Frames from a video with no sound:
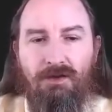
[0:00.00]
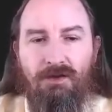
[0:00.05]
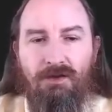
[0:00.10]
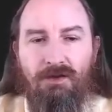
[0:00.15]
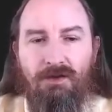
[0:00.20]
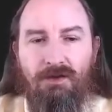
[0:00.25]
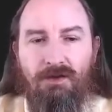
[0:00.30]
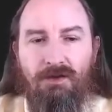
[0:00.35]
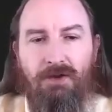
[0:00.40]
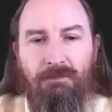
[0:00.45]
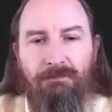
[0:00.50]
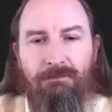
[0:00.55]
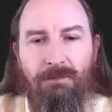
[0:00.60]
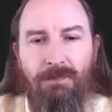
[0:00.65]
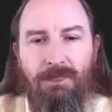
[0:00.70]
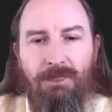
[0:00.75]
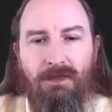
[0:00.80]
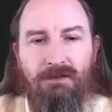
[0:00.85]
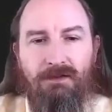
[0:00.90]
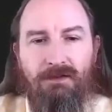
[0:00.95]
Okay,
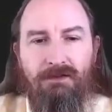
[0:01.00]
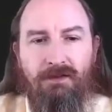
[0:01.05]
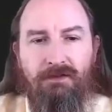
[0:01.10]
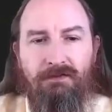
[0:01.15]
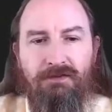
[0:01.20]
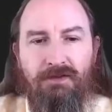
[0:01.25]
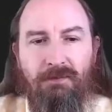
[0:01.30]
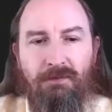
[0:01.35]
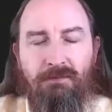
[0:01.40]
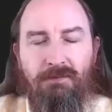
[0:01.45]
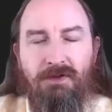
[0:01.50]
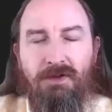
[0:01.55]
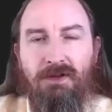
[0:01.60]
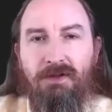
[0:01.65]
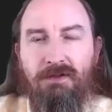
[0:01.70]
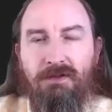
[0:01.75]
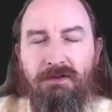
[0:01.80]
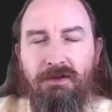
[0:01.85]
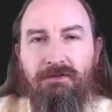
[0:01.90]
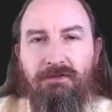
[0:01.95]
next up,
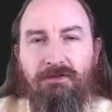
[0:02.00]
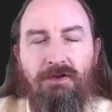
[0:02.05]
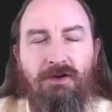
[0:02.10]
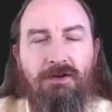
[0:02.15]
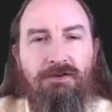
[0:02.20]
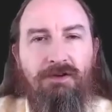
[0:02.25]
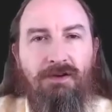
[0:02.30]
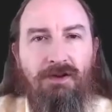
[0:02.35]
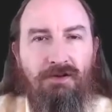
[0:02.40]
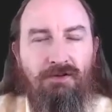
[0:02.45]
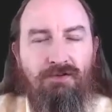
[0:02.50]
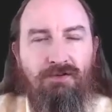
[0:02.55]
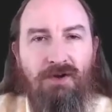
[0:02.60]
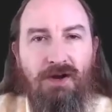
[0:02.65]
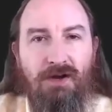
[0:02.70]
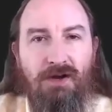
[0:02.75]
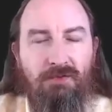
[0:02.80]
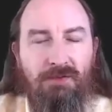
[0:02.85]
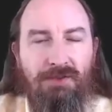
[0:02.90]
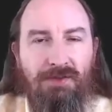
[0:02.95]
let's start to
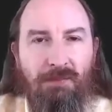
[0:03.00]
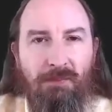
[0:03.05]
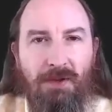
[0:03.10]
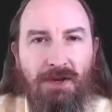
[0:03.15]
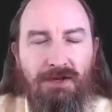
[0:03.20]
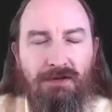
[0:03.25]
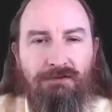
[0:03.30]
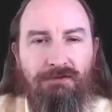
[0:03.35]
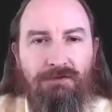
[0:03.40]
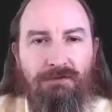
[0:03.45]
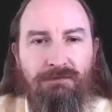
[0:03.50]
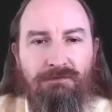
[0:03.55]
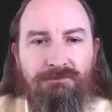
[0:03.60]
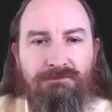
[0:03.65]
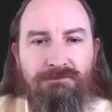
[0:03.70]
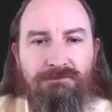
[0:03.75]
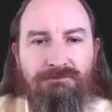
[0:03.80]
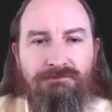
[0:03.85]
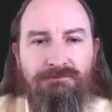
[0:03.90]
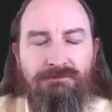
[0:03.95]
interact with the page.
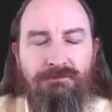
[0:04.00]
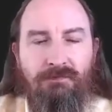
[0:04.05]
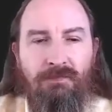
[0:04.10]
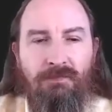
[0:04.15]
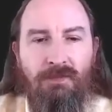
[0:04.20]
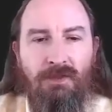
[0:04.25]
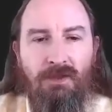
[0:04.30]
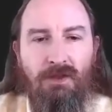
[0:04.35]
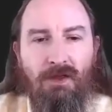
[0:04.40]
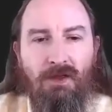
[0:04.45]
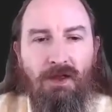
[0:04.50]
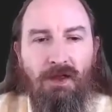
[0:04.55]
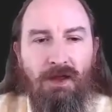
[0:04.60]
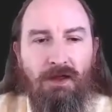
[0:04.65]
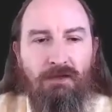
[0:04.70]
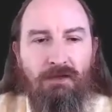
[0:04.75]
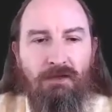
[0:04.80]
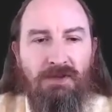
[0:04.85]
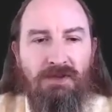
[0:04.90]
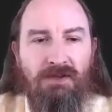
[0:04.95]

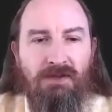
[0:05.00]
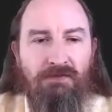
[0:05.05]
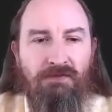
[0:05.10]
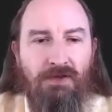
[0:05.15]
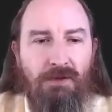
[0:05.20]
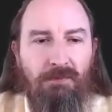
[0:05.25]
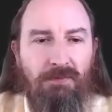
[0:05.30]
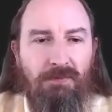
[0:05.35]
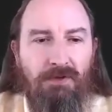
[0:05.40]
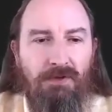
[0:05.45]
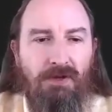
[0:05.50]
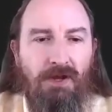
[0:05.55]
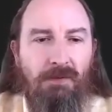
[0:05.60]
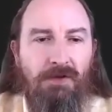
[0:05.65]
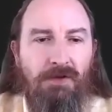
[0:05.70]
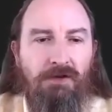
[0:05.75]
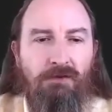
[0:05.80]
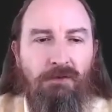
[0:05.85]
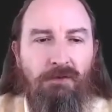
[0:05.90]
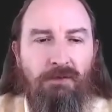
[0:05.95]
As we level up, I'm
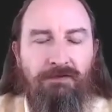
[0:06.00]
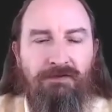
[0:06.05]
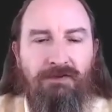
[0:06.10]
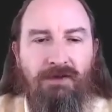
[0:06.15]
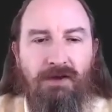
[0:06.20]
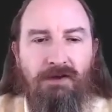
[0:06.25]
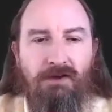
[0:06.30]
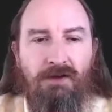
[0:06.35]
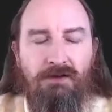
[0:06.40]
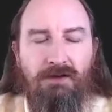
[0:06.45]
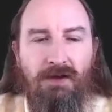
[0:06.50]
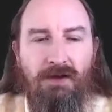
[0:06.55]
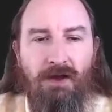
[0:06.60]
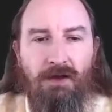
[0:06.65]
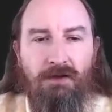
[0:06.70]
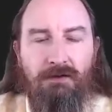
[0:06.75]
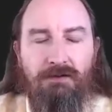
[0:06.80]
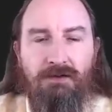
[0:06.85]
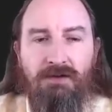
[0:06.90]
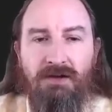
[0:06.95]
going to do a
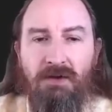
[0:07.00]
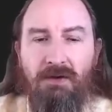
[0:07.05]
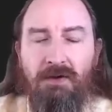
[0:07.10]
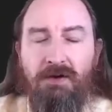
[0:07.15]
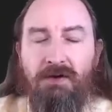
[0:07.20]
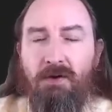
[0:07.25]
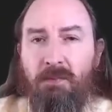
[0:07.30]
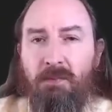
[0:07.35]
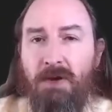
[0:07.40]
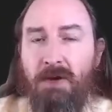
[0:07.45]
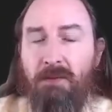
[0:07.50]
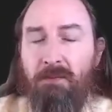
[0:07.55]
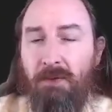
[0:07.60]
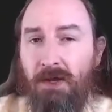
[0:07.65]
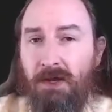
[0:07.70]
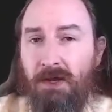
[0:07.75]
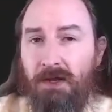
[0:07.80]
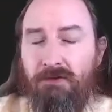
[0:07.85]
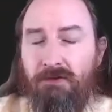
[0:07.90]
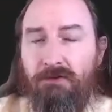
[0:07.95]
sci.get. Now I know my
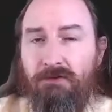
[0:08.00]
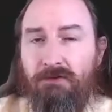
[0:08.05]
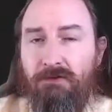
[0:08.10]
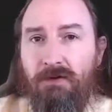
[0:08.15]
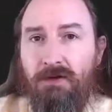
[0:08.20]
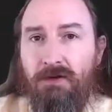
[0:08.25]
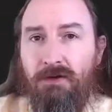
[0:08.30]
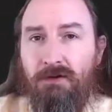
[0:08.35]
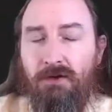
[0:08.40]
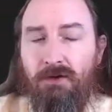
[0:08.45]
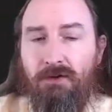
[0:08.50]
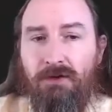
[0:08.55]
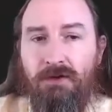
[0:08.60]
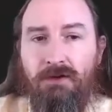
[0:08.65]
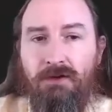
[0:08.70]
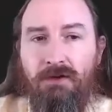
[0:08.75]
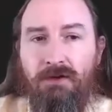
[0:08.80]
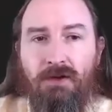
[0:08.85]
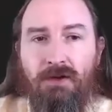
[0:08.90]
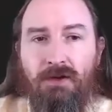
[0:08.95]
page is already
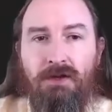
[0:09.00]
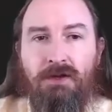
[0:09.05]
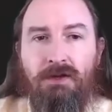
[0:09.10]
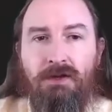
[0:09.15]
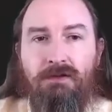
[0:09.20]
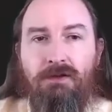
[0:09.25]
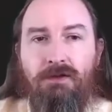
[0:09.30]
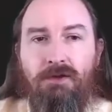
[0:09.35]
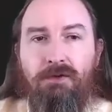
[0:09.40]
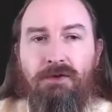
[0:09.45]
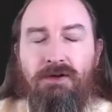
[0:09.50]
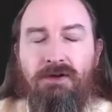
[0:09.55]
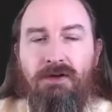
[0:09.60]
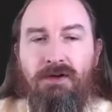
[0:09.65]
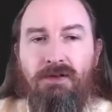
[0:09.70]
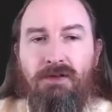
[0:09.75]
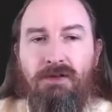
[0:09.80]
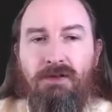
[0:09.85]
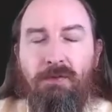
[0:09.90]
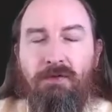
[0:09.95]
loaded. It loaded
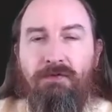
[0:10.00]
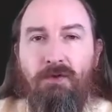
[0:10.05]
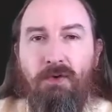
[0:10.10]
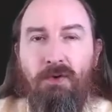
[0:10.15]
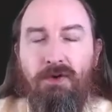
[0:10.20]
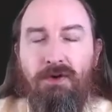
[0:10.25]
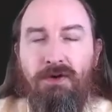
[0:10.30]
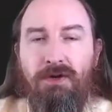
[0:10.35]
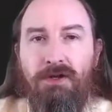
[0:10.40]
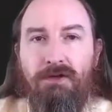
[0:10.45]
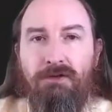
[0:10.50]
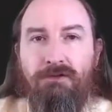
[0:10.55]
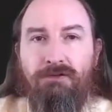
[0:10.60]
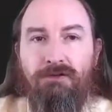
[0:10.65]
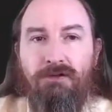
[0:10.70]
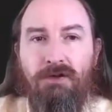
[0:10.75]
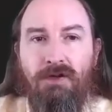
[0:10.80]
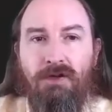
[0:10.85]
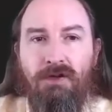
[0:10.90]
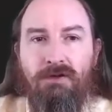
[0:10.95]
in the before
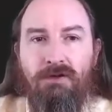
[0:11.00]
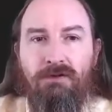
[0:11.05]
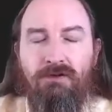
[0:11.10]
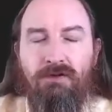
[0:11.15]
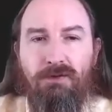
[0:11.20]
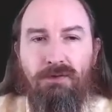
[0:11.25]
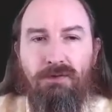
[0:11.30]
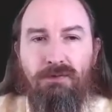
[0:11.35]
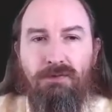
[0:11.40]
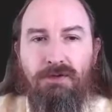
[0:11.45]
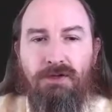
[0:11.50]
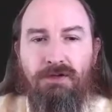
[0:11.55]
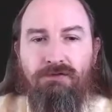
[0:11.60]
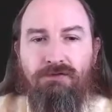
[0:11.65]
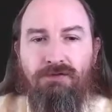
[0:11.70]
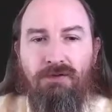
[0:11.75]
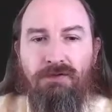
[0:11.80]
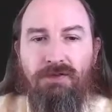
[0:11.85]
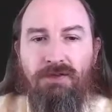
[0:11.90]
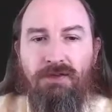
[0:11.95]
each to
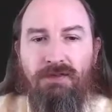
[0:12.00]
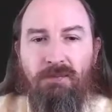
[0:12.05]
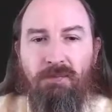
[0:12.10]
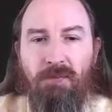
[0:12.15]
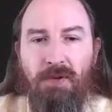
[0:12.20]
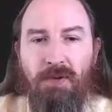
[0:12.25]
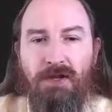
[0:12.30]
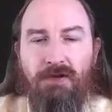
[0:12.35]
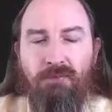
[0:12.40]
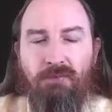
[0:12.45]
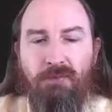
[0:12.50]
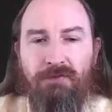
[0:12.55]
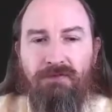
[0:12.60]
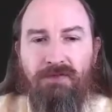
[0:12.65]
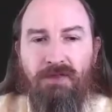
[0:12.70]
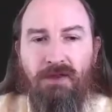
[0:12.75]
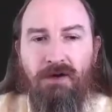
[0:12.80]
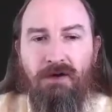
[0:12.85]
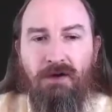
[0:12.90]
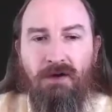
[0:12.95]
ensure that that page was
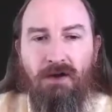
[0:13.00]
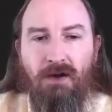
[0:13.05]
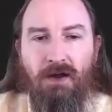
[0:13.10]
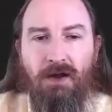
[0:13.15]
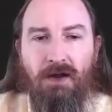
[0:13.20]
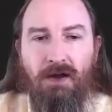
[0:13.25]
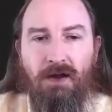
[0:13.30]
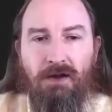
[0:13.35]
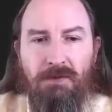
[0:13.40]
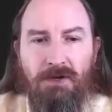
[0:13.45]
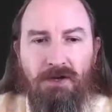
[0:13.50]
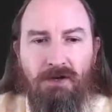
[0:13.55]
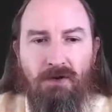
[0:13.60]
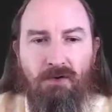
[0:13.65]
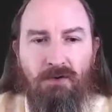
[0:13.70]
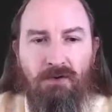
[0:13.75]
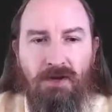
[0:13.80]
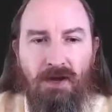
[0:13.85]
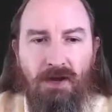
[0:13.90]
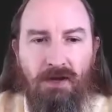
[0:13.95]
there. And I'm going to
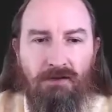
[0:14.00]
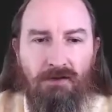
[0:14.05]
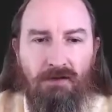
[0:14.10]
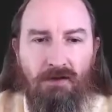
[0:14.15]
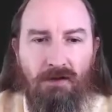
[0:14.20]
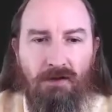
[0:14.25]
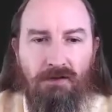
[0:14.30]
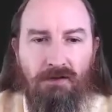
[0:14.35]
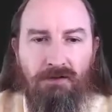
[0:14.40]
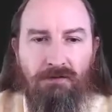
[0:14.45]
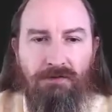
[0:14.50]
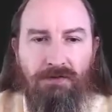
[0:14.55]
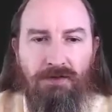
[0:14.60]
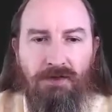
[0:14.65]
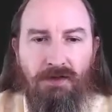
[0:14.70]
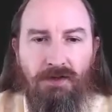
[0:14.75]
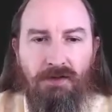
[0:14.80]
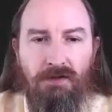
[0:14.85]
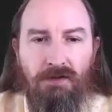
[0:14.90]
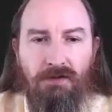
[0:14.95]
go get all of
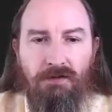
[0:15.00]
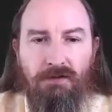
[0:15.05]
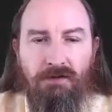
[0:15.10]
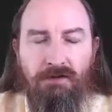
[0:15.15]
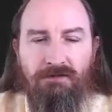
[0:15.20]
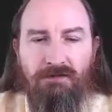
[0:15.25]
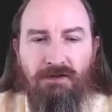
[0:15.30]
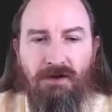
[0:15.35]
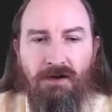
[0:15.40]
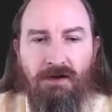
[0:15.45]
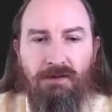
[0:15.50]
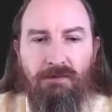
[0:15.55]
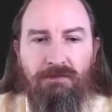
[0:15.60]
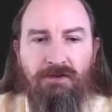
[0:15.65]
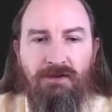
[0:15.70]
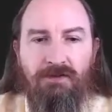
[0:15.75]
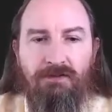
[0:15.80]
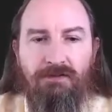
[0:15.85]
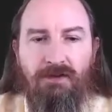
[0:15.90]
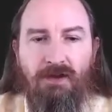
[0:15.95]
the list items
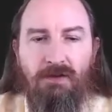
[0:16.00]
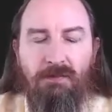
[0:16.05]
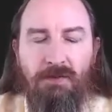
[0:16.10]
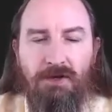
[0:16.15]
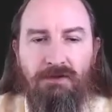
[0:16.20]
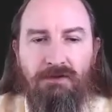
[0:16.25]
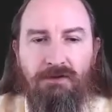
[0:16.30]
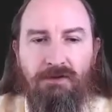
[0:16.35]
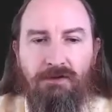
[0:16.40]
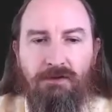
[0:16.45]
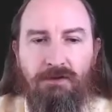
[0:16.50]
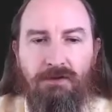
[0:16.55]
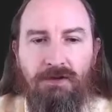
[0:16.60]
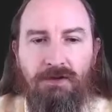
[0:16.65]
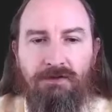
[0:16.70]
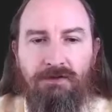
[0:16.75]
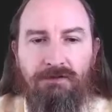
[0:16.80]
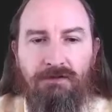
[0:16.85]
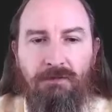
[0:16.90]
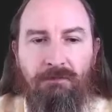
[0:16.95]
inside my to-do
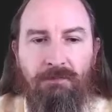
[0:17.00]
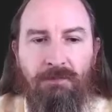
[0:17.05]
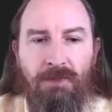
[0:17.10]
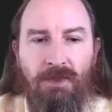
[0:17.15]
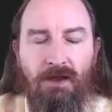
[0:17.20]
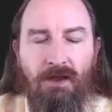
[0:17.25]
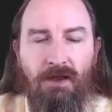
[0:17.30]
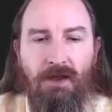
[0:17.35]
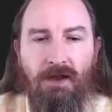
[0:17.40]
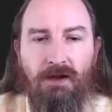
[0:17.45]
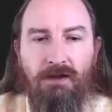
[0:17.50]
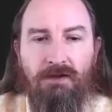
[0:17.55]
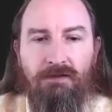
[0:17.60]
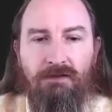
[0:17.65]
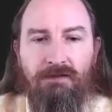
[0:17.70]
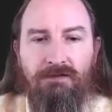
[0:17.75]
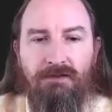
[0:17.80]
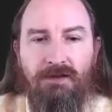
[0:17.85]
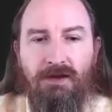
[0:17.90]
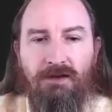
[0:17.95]
list. And in
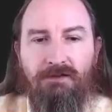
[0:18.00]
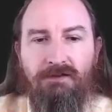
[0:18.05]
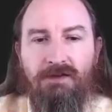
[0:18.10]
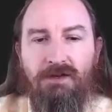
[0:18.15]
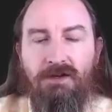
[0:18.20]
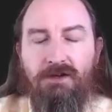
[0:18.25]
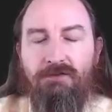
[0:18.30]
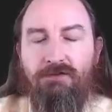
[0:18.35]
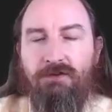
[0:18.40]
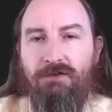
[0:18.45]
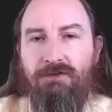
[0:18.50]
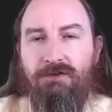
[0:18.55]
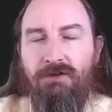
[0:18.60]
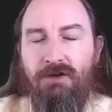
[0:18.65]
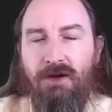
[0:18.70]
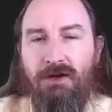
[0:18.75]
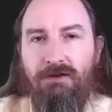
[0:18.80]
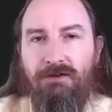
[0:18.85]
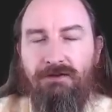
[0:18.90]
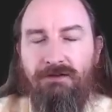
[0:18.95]
this case, it should
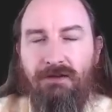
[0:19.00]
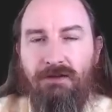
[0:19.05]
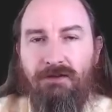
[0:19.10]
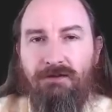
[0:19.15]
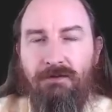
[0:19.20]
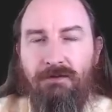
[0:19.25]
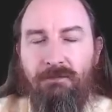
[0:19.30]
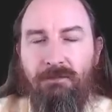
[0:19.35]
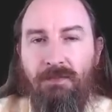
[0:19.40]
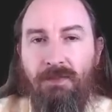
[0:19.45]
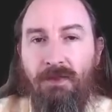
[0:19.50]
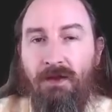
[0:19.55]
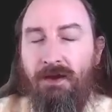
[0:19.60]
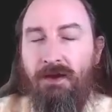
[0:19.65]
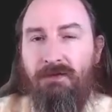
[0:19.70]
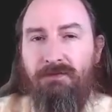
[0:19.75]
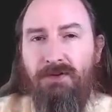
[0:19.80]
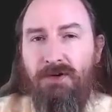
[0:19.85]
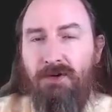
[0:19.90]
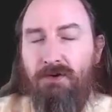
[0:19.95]
not exist. I
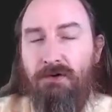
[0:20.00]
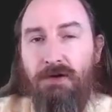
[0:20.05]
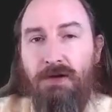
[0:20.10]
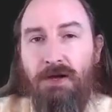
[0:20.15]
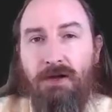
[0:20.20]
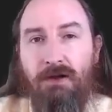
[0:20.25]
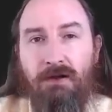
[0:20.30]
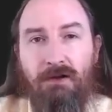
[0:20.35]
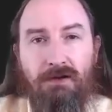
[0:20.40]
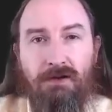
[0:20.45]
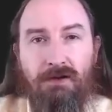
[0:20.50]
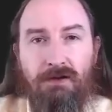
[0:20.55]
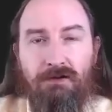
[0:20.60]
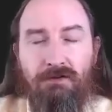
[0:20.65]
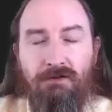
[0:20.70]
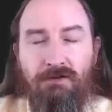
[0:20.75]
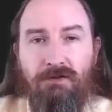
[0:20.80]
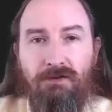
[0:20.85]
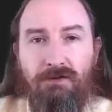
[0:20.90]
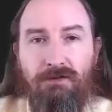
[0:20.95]
haven't created any
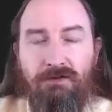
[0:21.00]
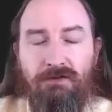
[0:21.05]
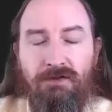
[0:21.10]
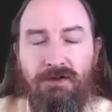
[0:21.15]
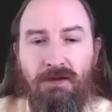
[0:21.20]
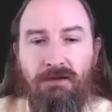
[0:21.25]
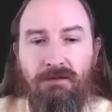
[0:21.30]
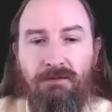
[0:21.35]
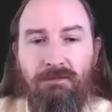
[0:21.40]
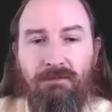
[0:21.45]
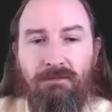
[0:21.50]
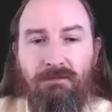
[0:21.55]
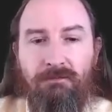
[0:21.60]
to-dos yet.